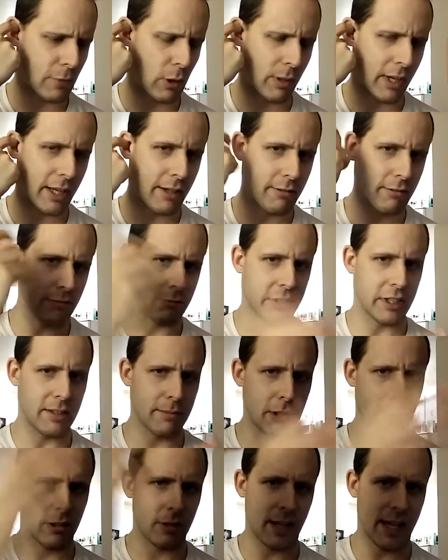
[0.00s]
okay,
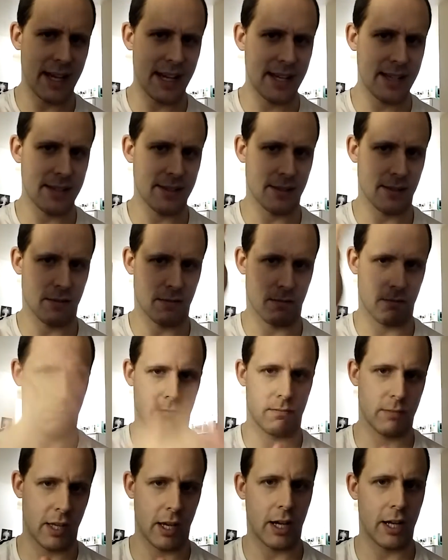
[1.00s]
REMO has
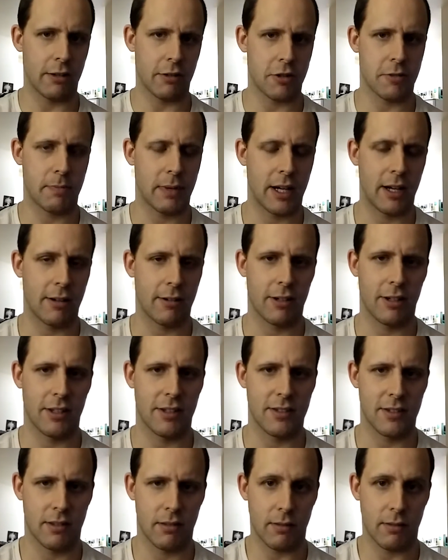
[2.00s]
the Irish bodhrans,